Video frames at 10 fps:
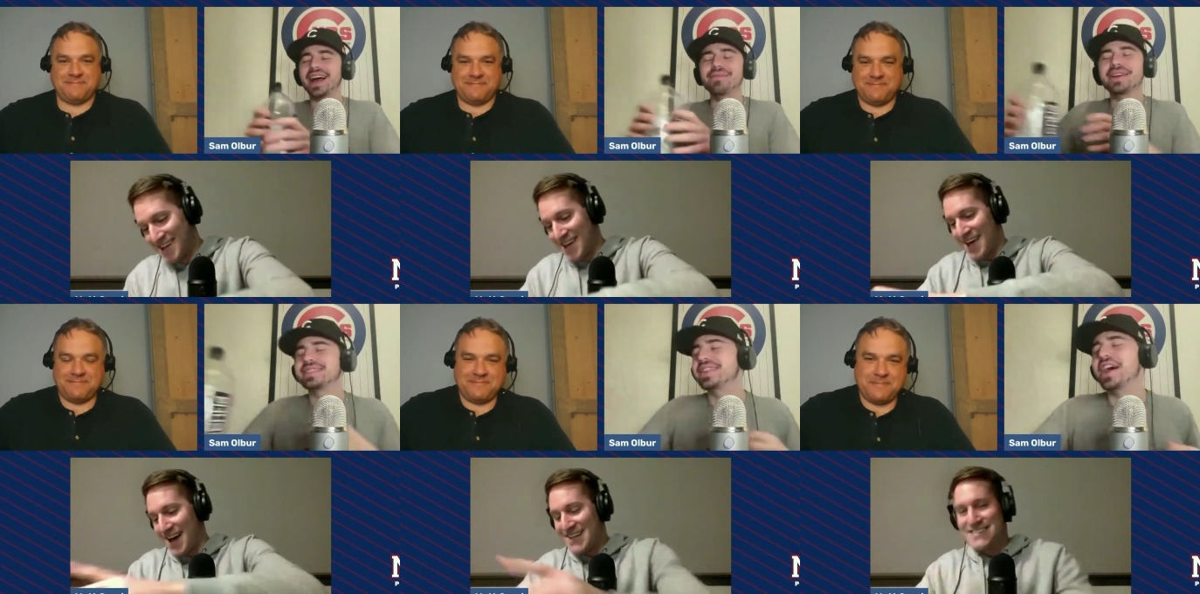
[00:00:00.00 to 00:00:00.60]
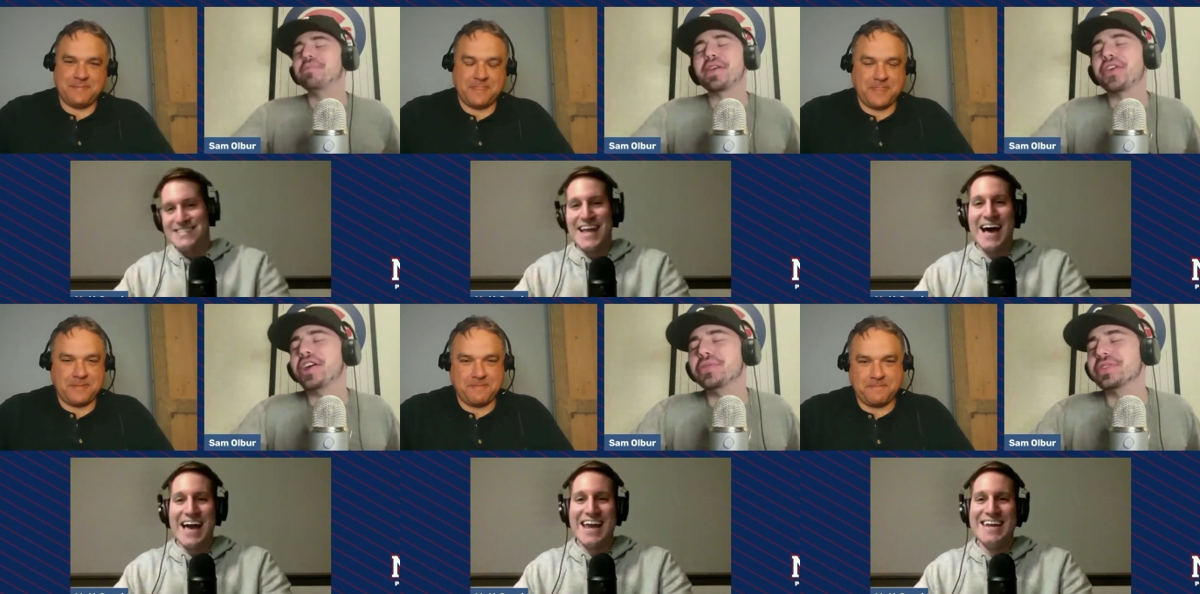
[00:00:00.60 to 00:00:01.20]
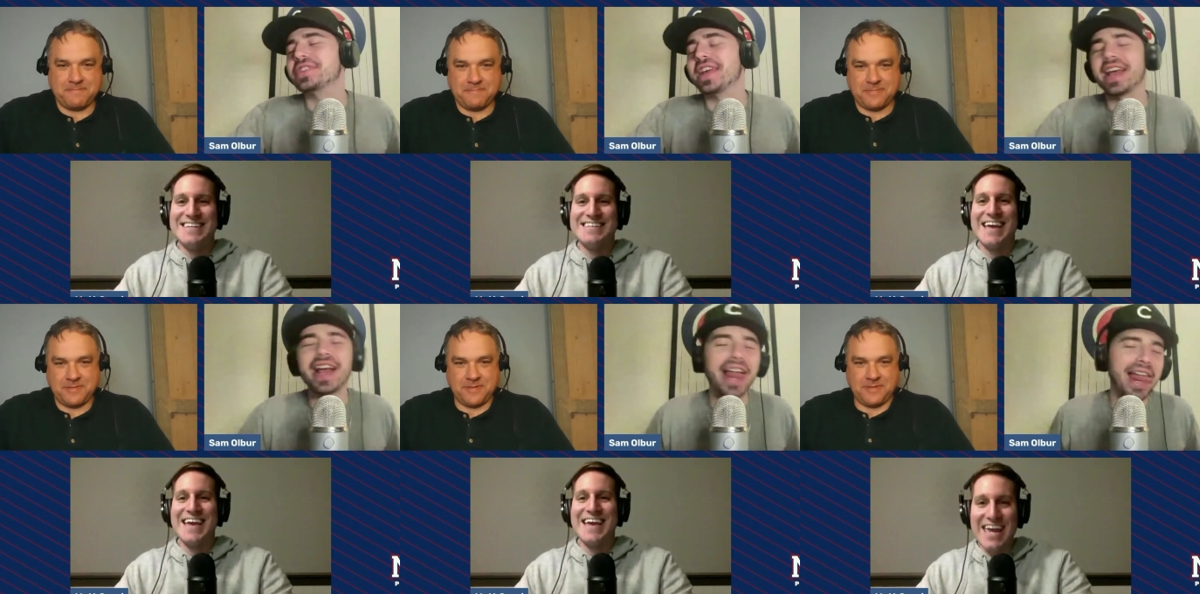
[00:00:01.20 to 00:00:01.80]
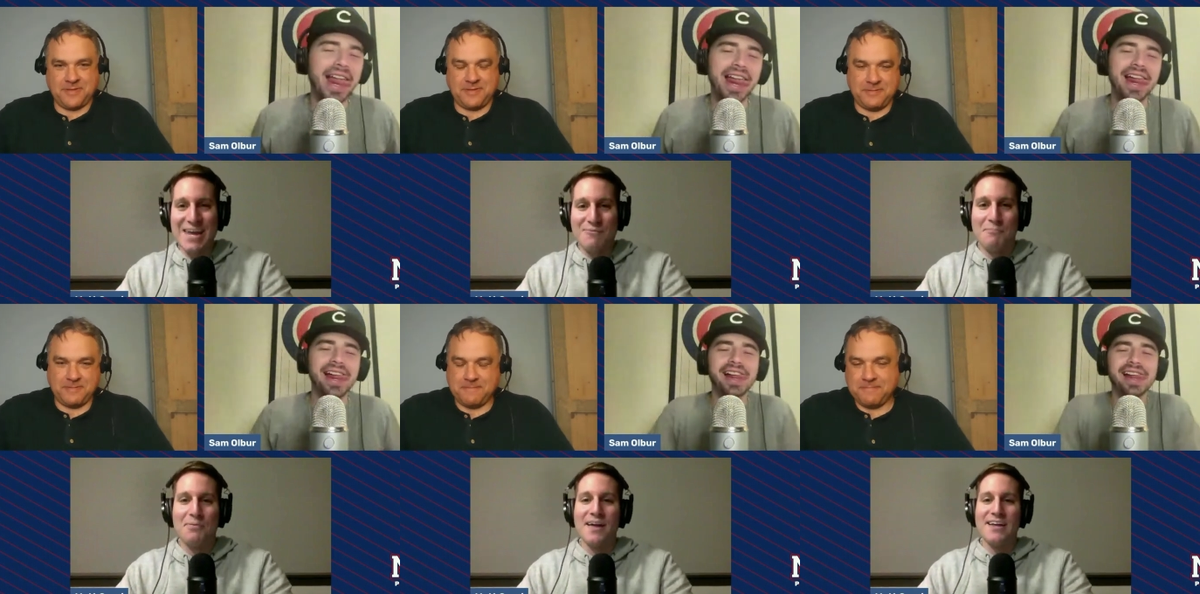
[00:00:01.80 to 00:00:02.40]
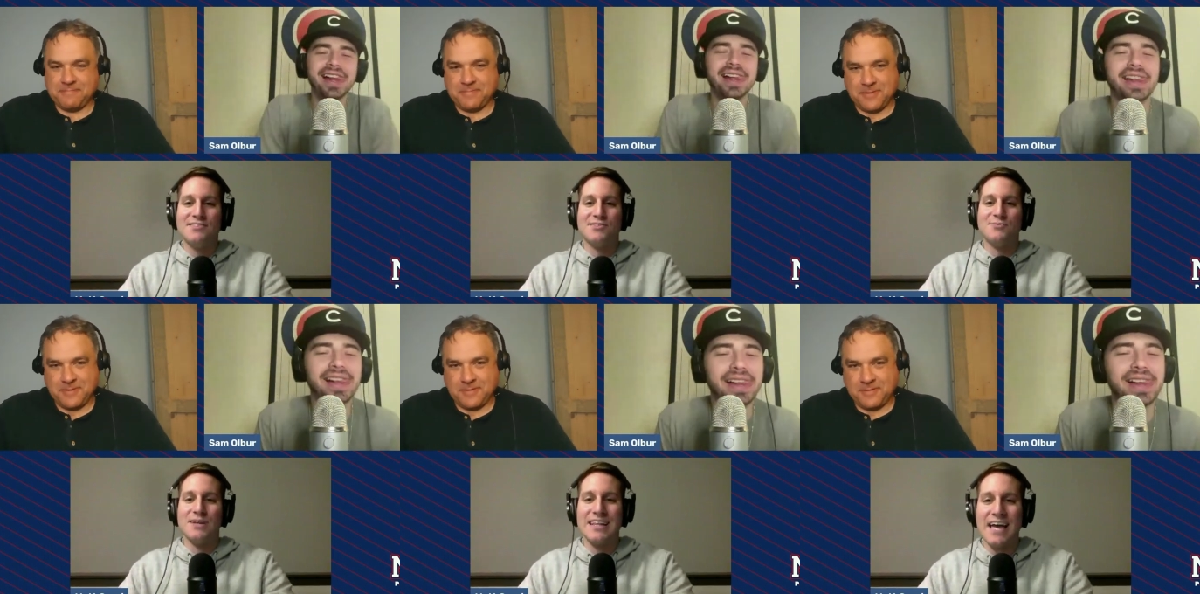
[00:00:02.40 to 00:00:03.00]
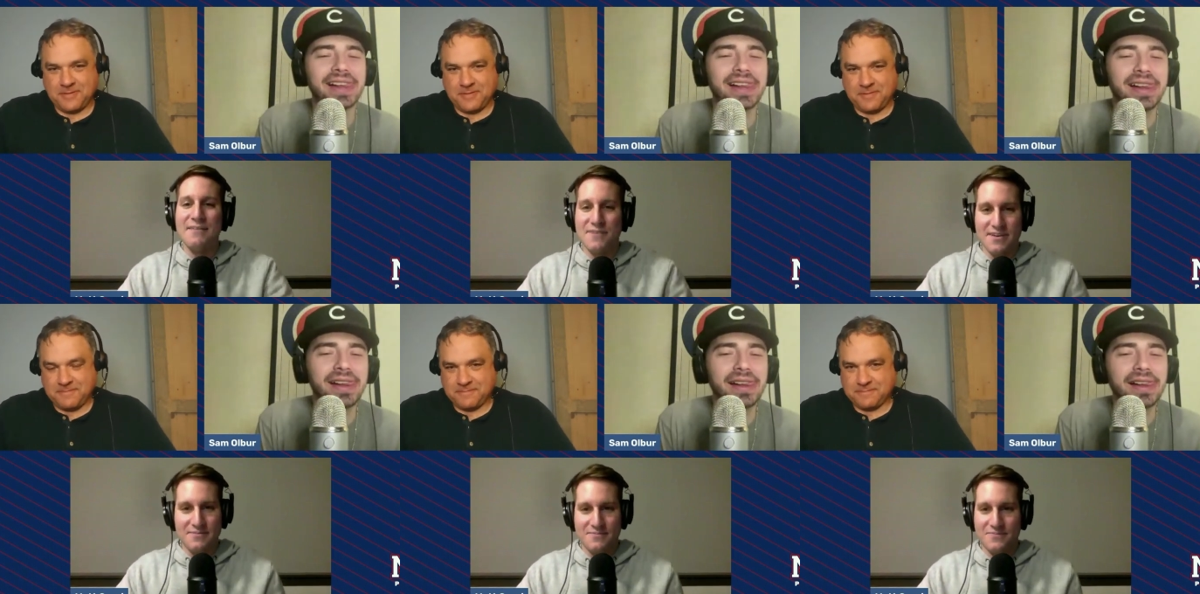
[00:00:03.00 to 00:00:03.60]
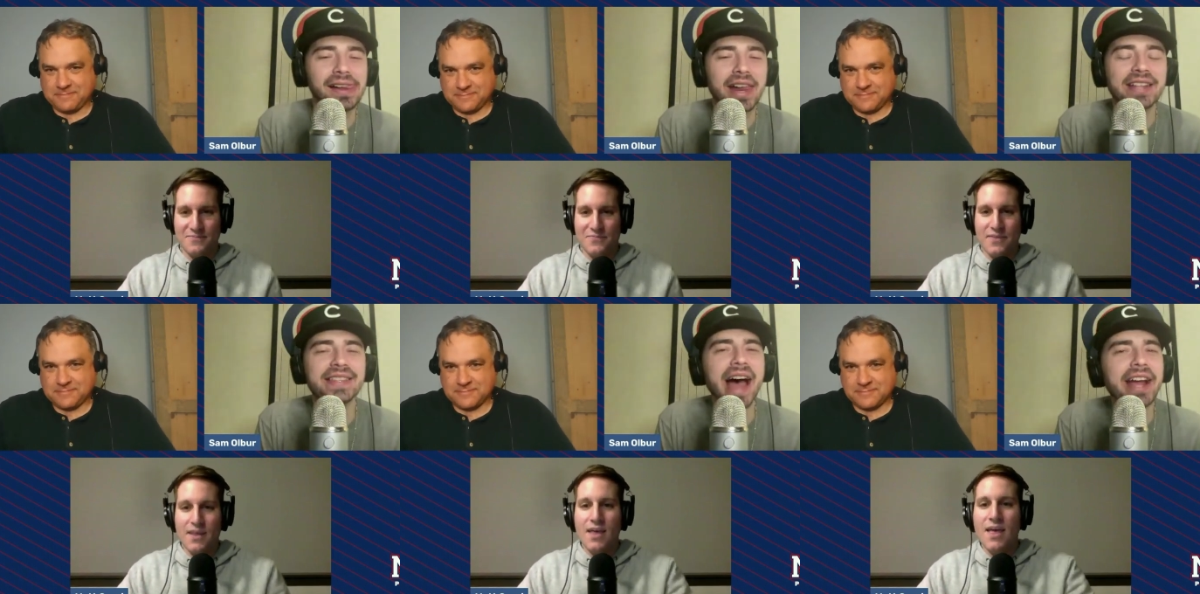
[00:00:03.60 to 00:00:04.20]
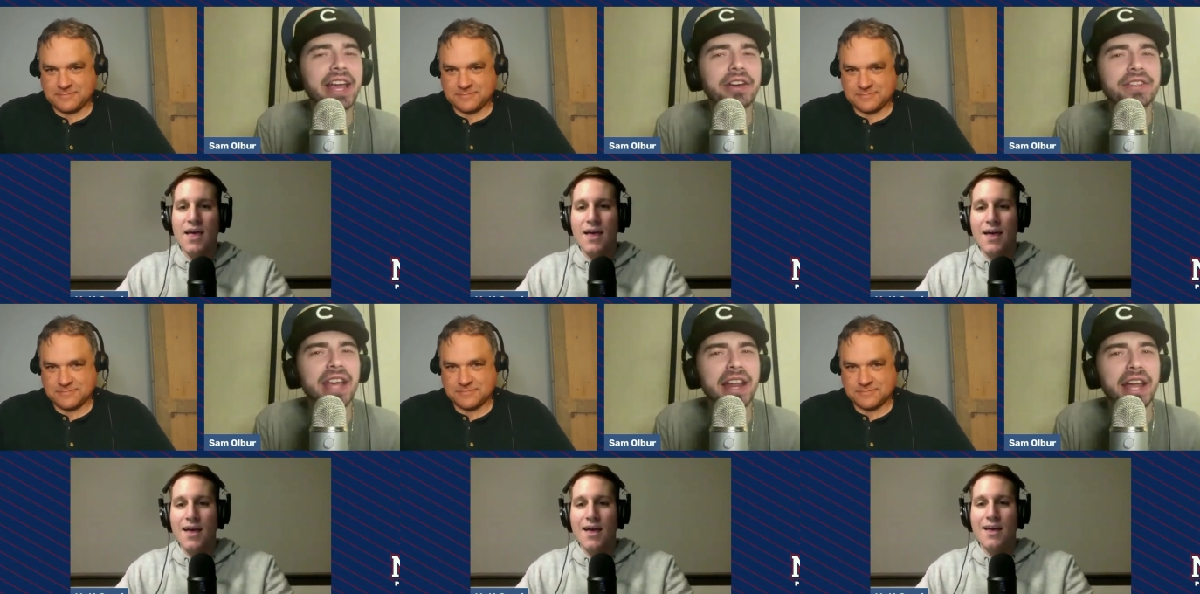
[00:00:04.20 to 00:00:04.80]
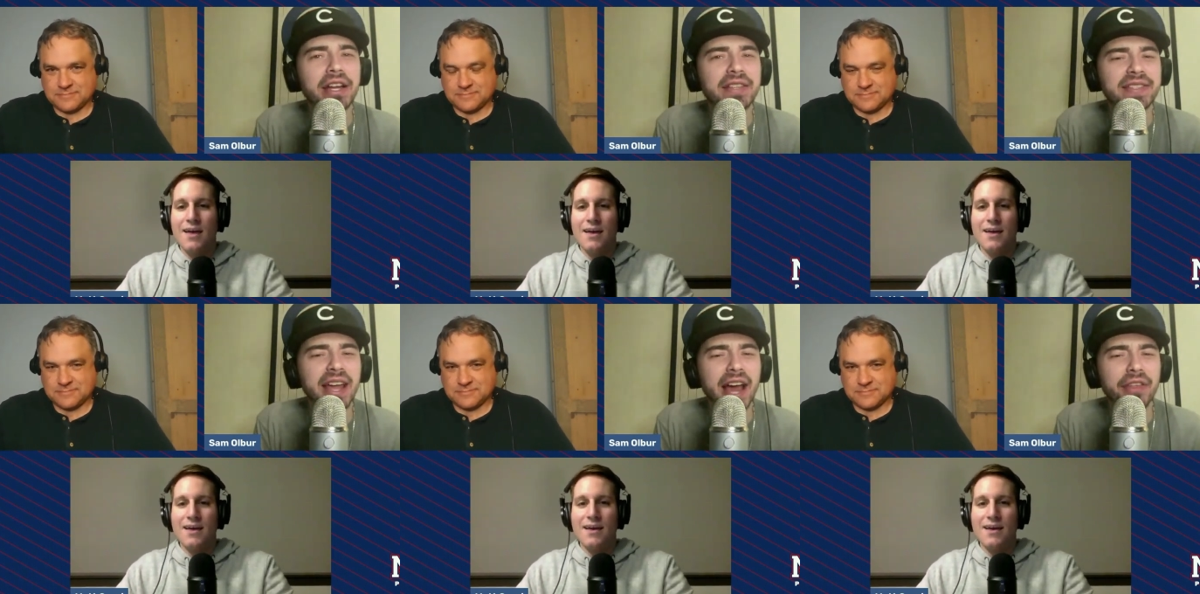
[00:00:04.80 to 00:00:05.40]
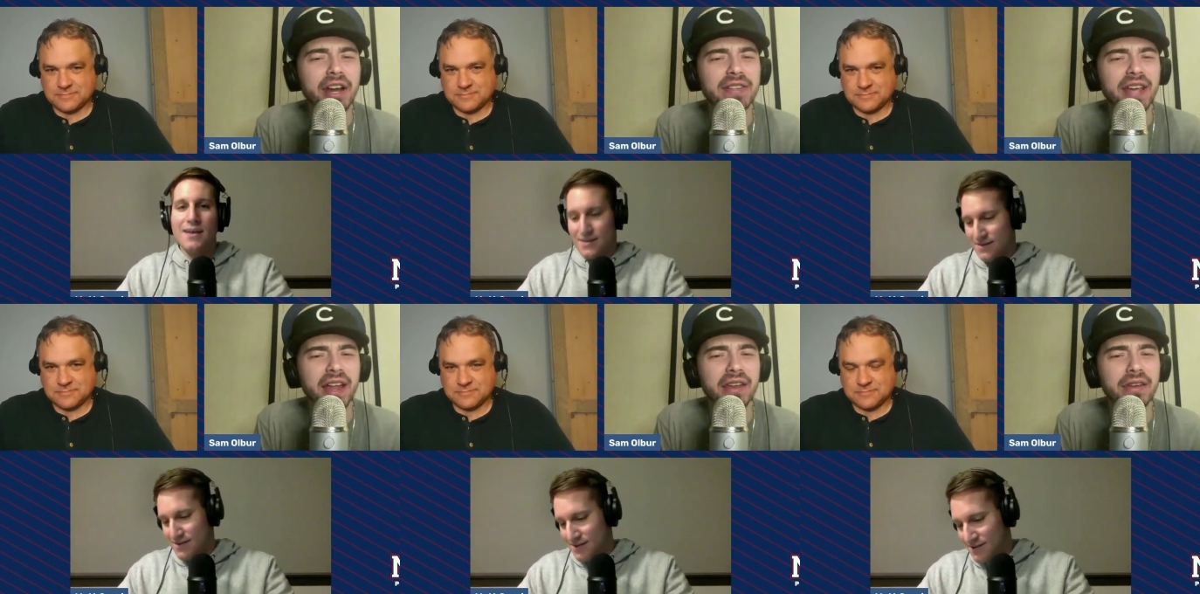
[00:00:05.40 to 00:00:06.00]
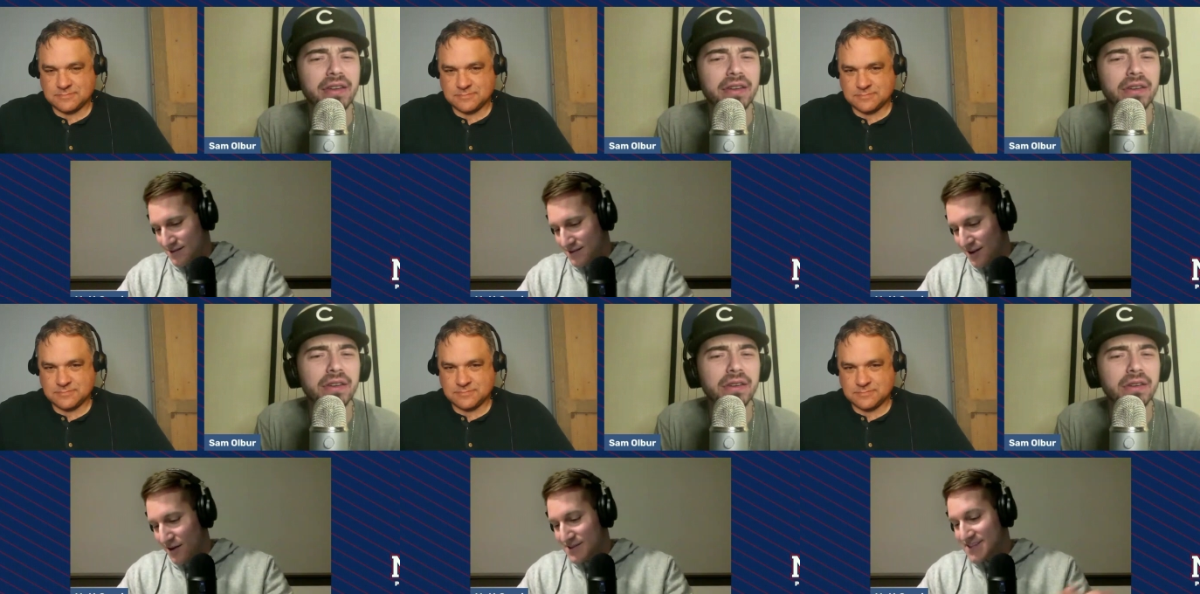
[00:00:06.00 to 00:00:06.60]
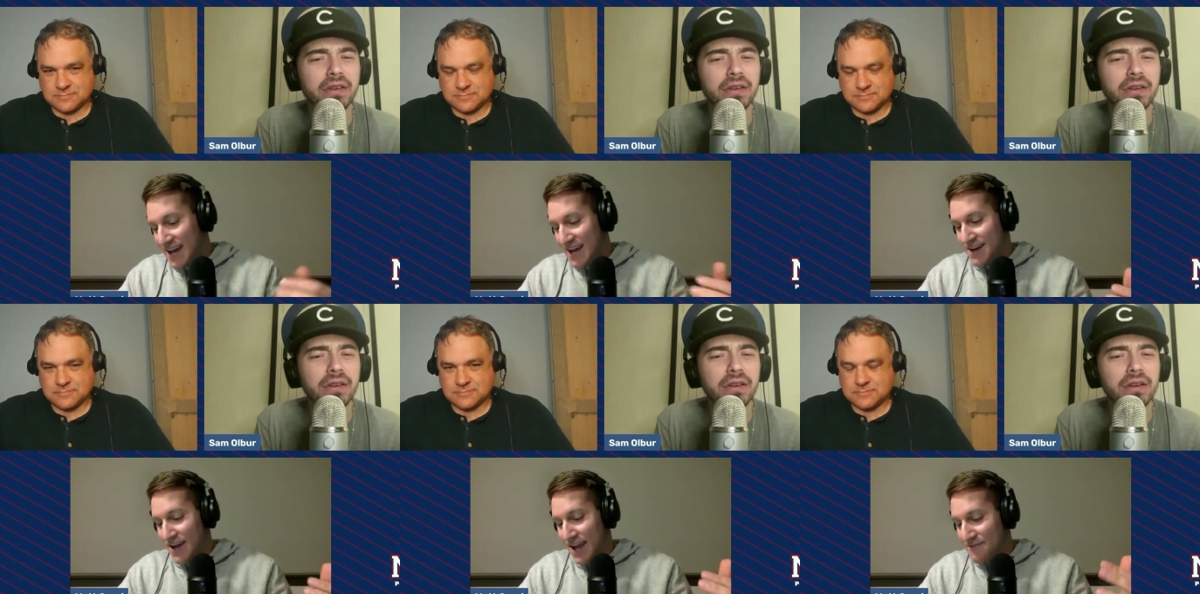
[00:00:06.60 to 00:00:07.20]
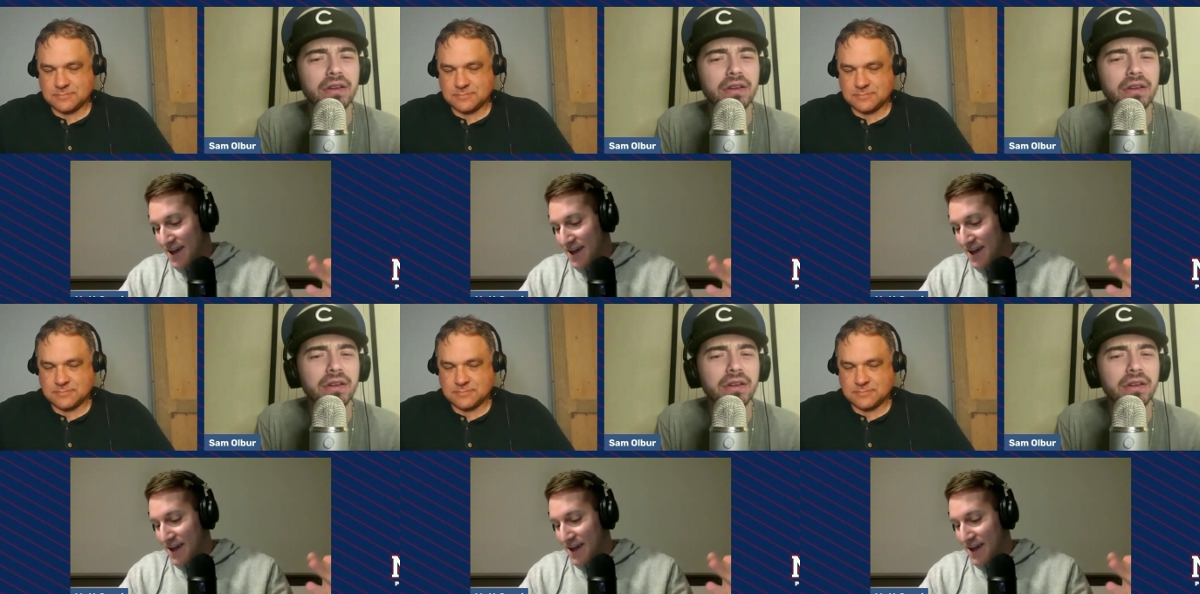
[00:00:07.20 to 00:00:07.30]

Speaker 1: I messed it up. Nine I thought you were to
Speaker 2: eight. We're playing to eleven.
Speaker 1: It's nine eight or ten eight. It's ten. I thought I had ten.
Speaker 2: No, it's nine. I have